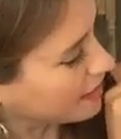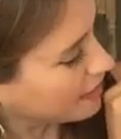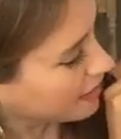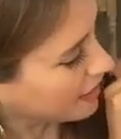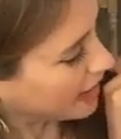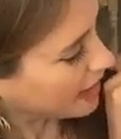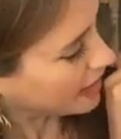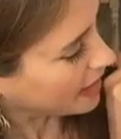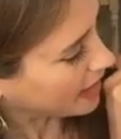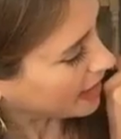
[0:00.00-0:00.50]
and
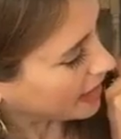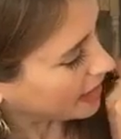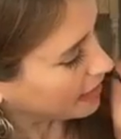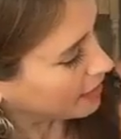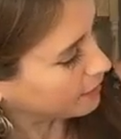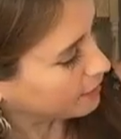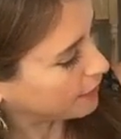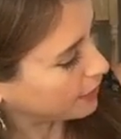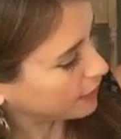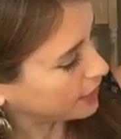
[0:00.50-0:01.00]
then
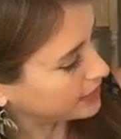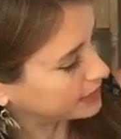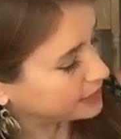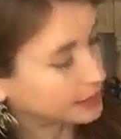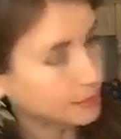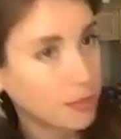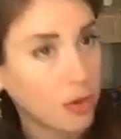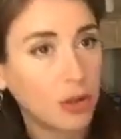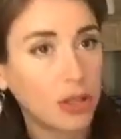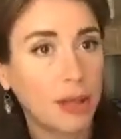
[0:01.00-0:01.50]
a very
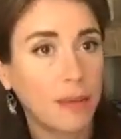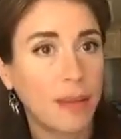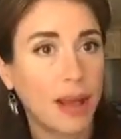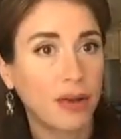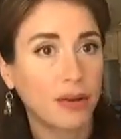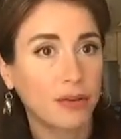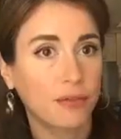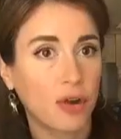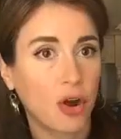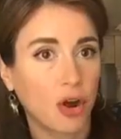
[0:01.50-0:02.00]
small
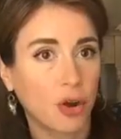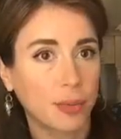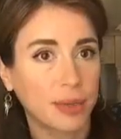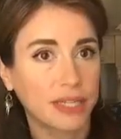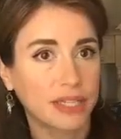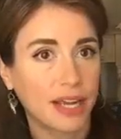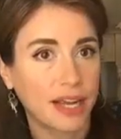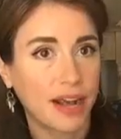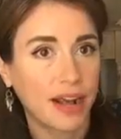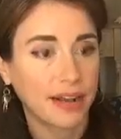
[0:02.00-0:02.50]
amount of
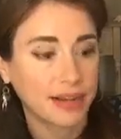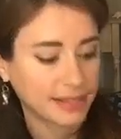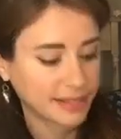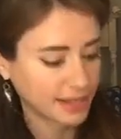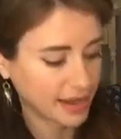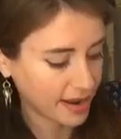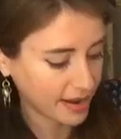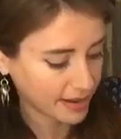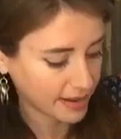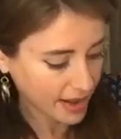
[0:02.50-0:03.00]
carbon
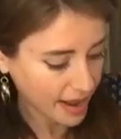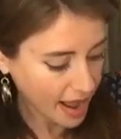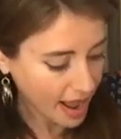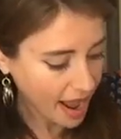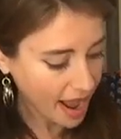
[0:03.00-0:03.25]
dioxide.